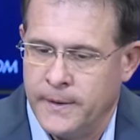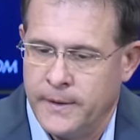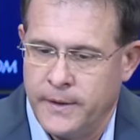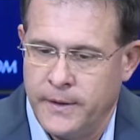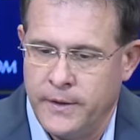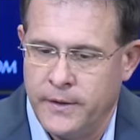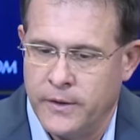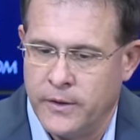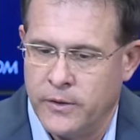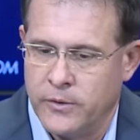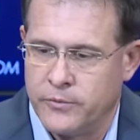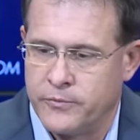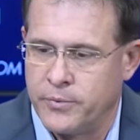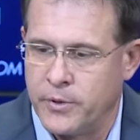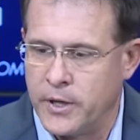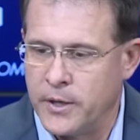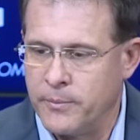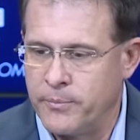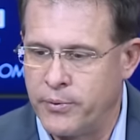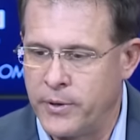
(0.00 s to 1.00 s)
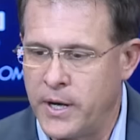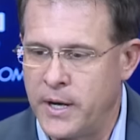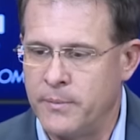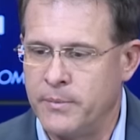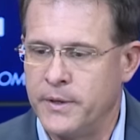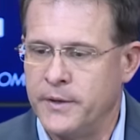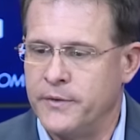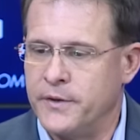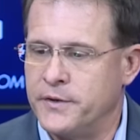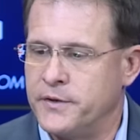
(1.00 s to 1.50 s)
You know,
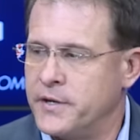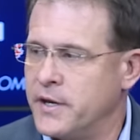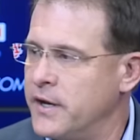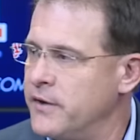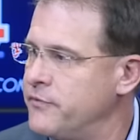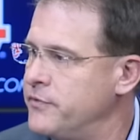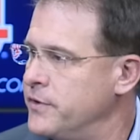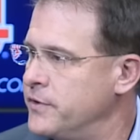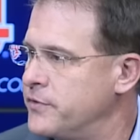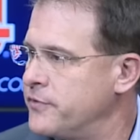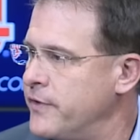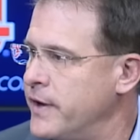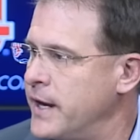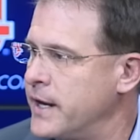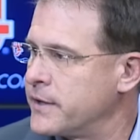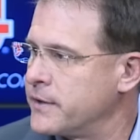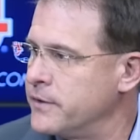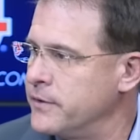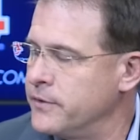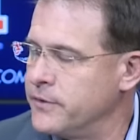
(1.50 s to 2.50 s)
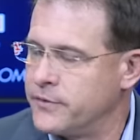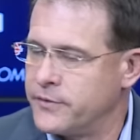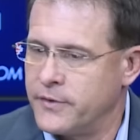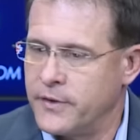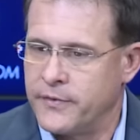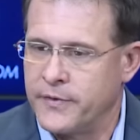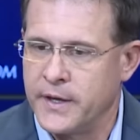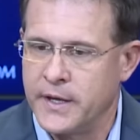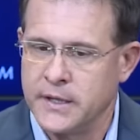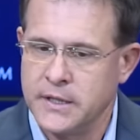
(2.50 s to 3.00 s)
probably the toughness factor is
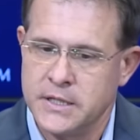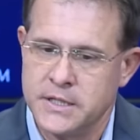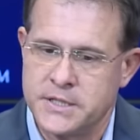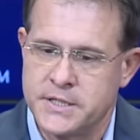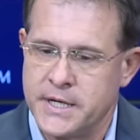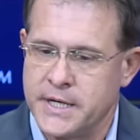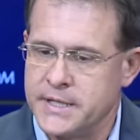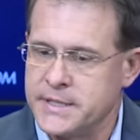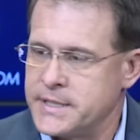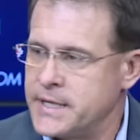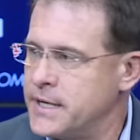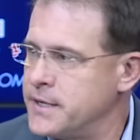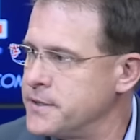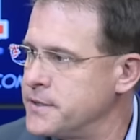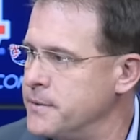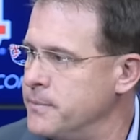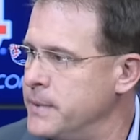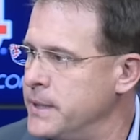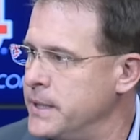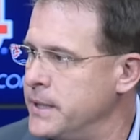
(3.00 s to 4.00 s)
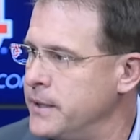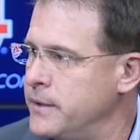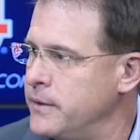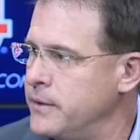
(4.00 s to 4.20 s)
the thing that stands out to me.